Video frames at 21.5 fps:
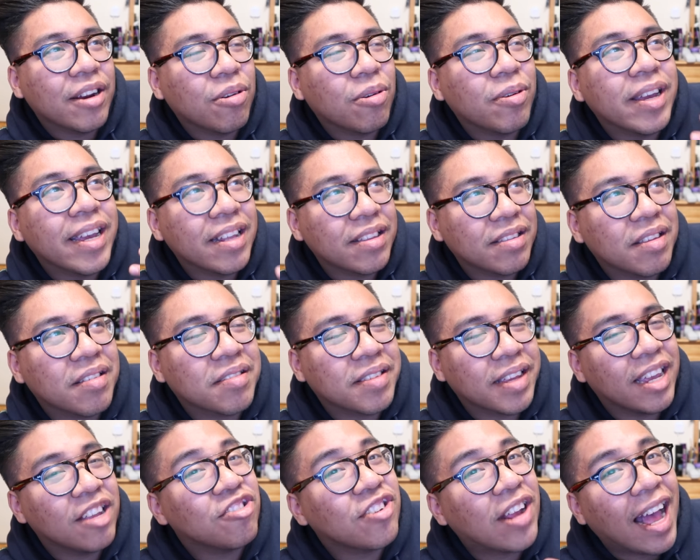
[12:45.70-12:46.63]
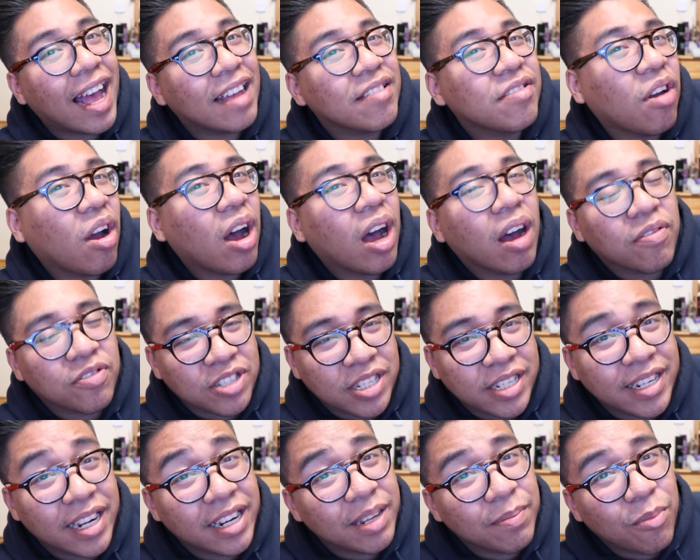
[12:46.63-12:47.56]
I don't hit the stage as
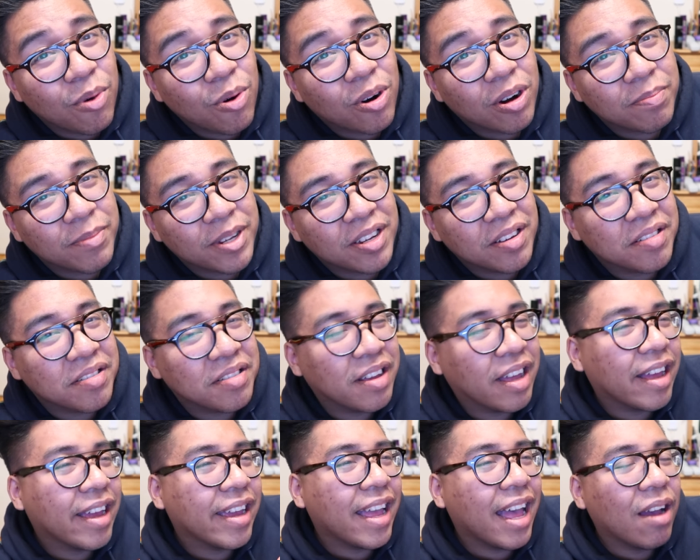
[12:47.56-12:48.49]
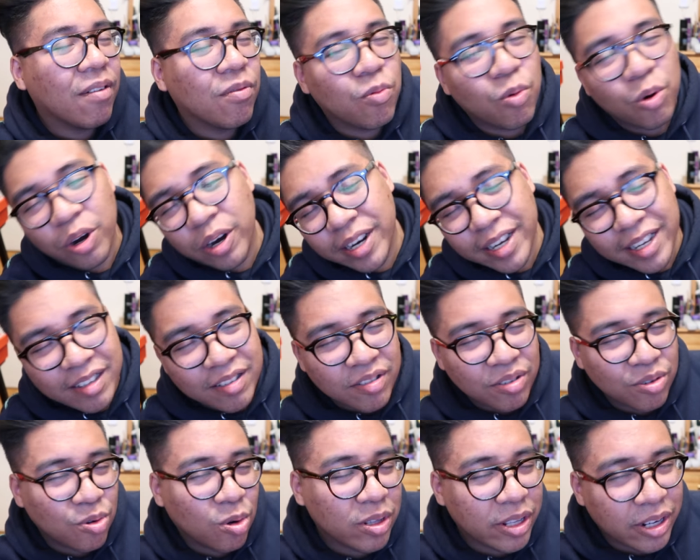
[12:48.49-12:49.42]
often anymore because I have work and
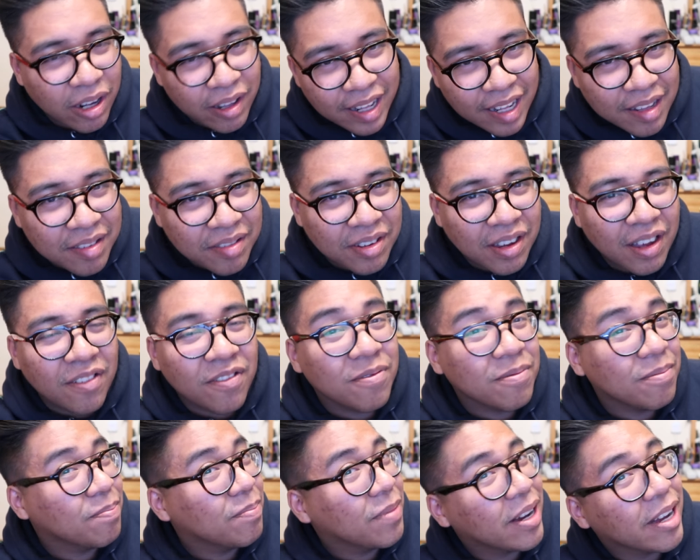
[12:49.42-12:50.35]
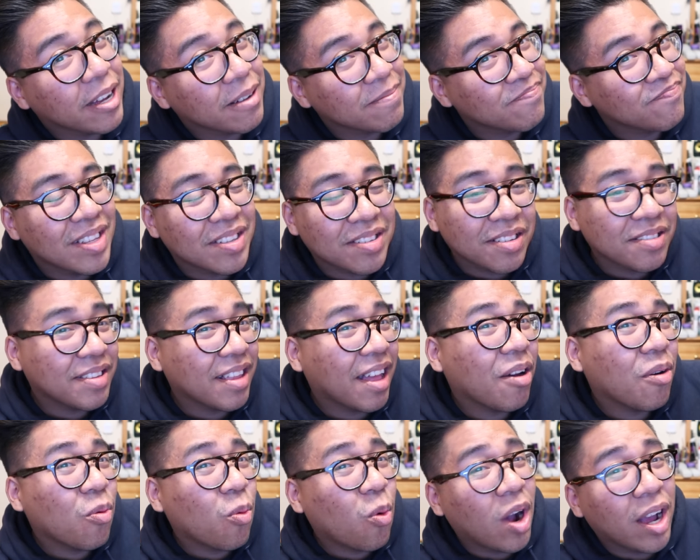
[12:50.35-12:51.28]
school and all that stuff, but this is
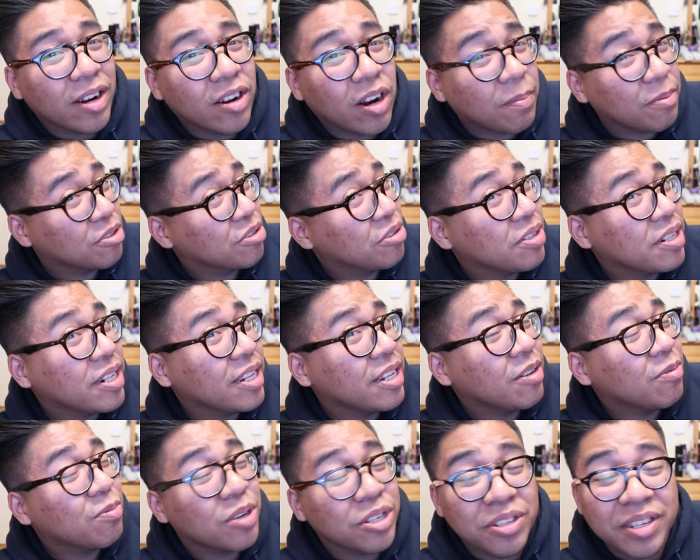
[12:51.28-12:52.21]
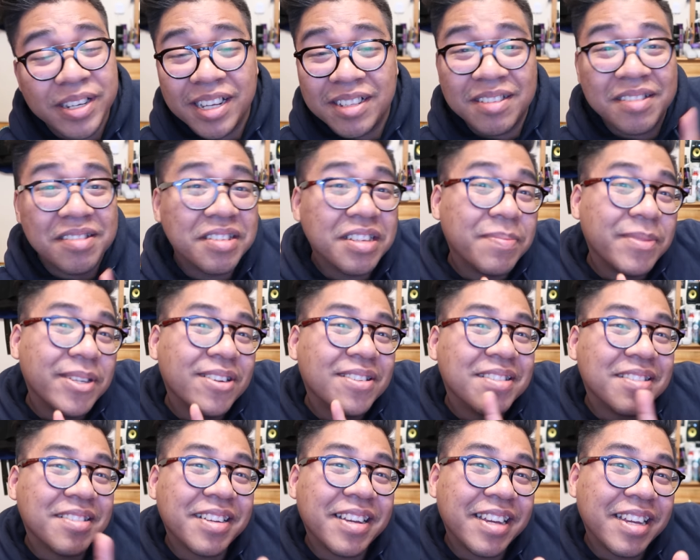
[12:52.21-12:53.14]
that one opportunity where you get to see me
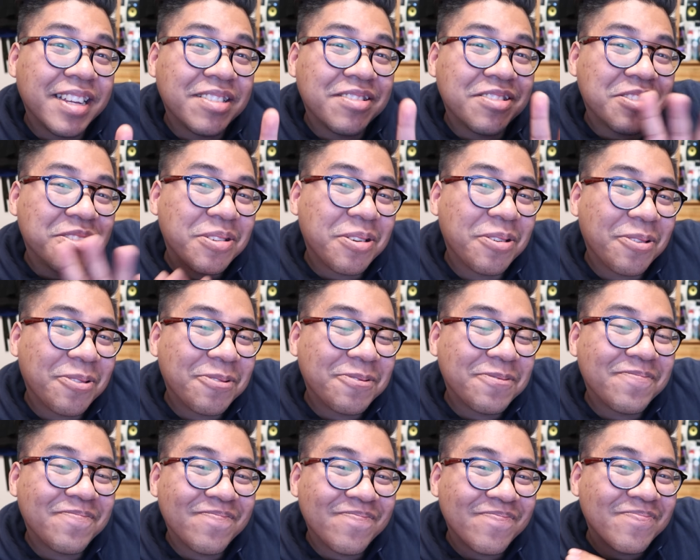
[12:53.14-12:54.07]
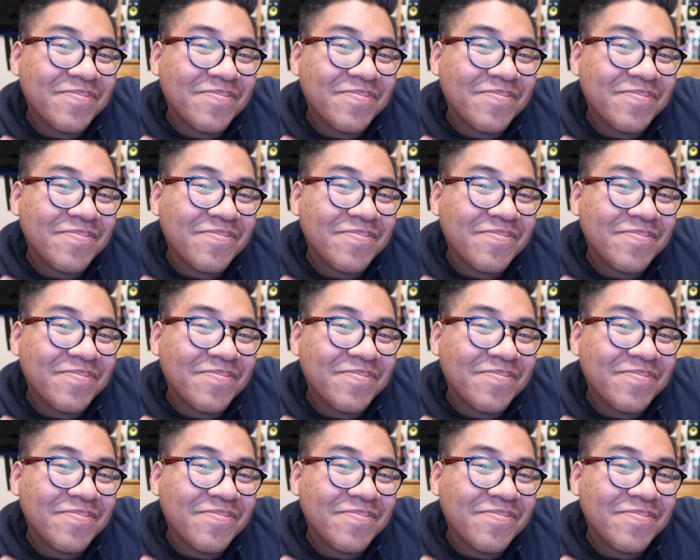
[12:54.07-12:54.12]
on stage, so